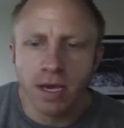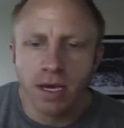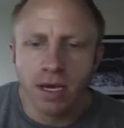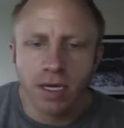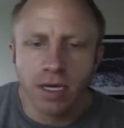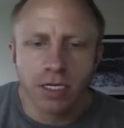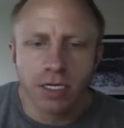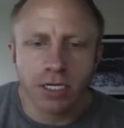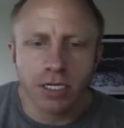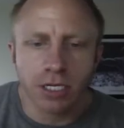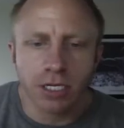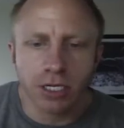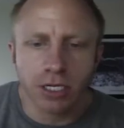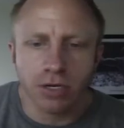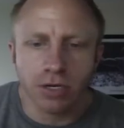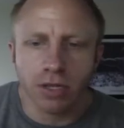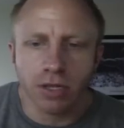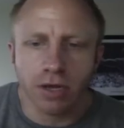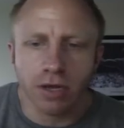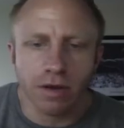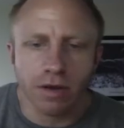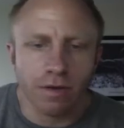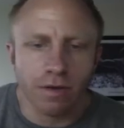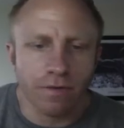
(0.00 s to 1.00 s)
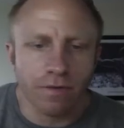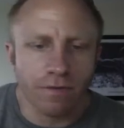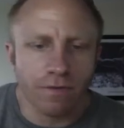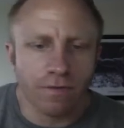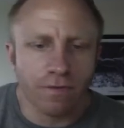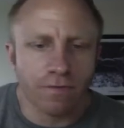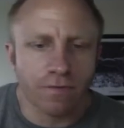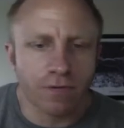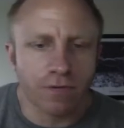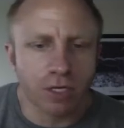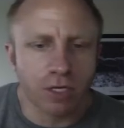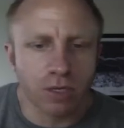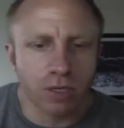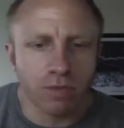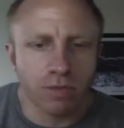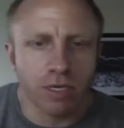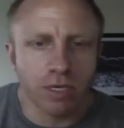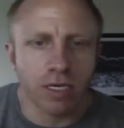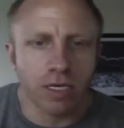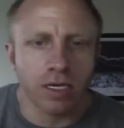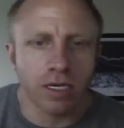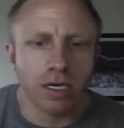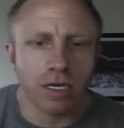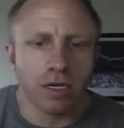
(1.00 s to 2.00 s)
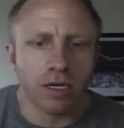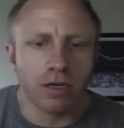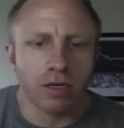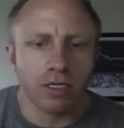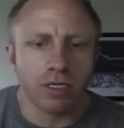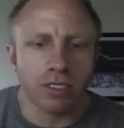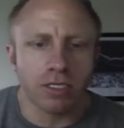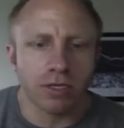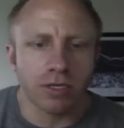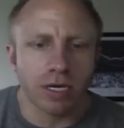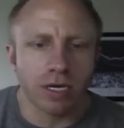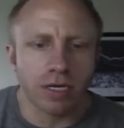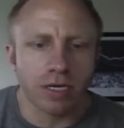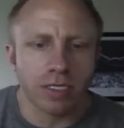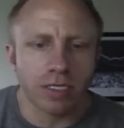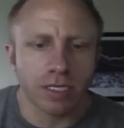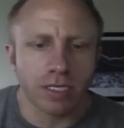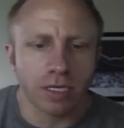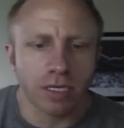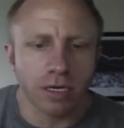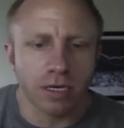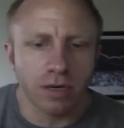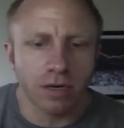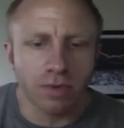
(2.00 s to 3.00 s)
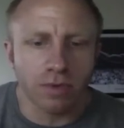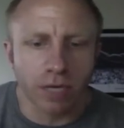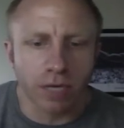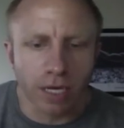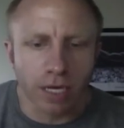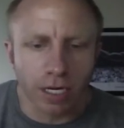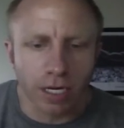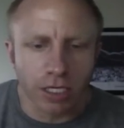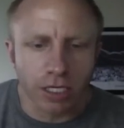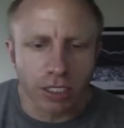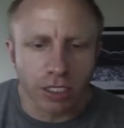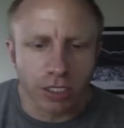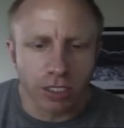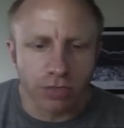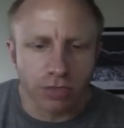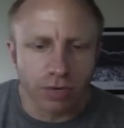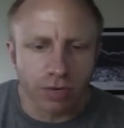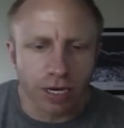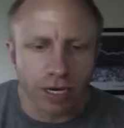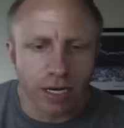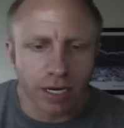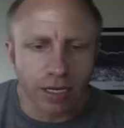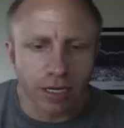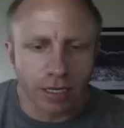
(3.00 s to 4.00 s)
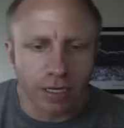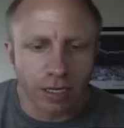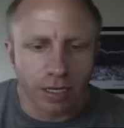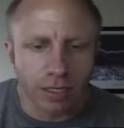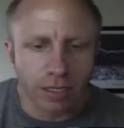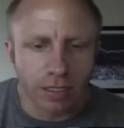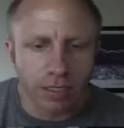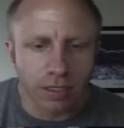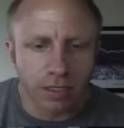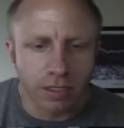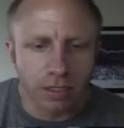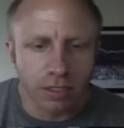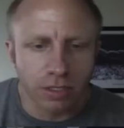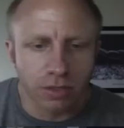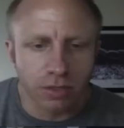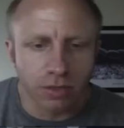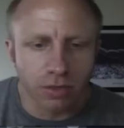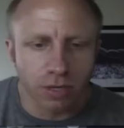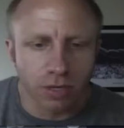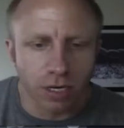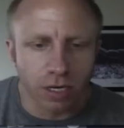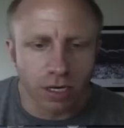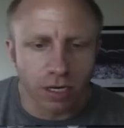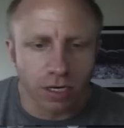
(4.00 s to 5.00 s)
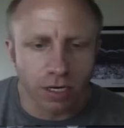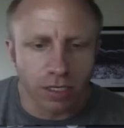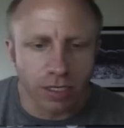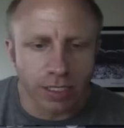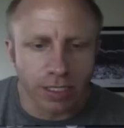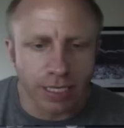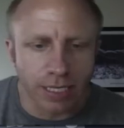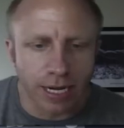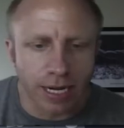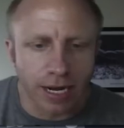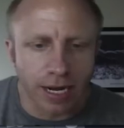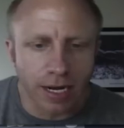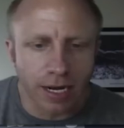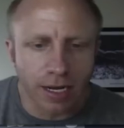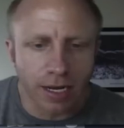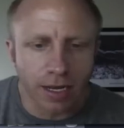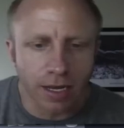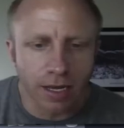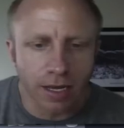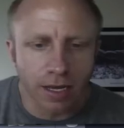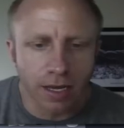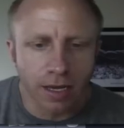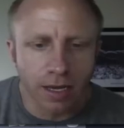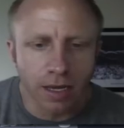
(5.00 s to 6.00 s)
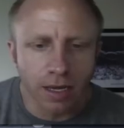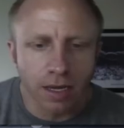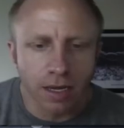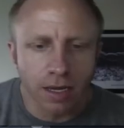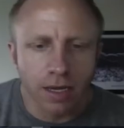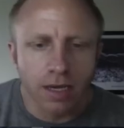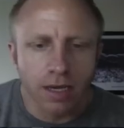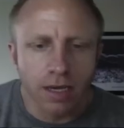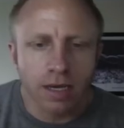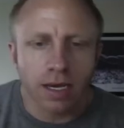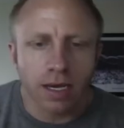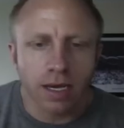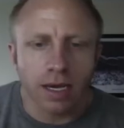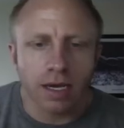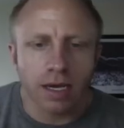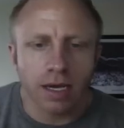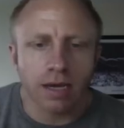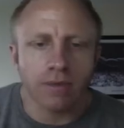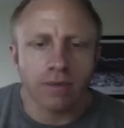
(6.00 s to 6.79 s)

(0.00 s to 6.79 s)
to show that it should be in here. So now it's in here. We can actually drag this into our dock and